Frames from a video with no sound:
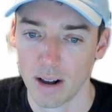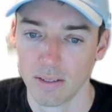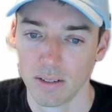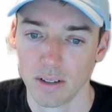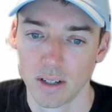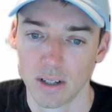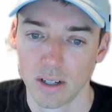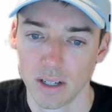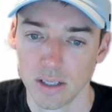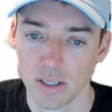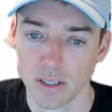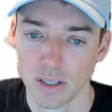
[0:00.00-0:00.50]

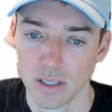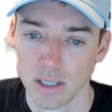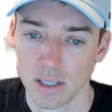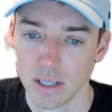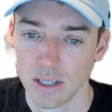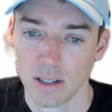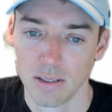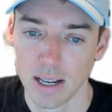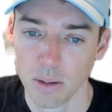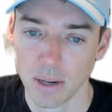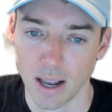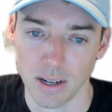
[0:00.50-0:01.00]
That could be kind of
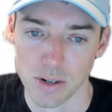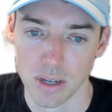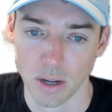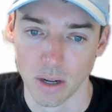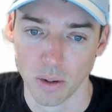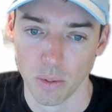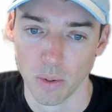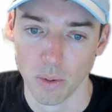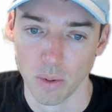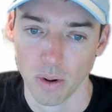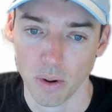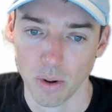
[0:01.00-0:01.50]
an
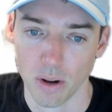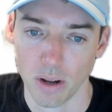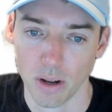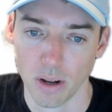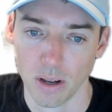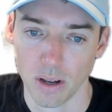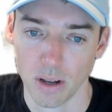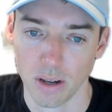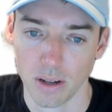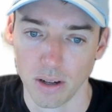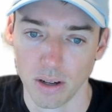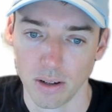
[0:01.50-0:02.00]
interesting one.
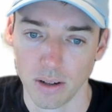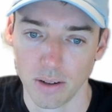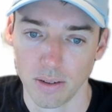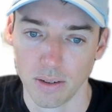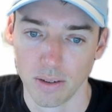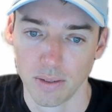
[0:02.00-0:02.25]
I'm going to